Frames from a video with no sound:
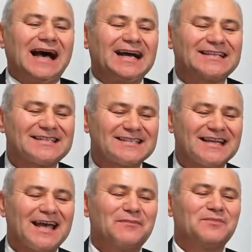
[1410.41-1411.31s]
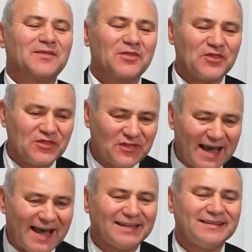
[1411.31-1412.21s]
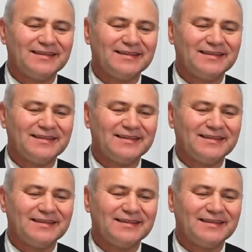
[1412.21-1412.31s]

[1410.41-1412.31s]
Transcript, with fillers: accept that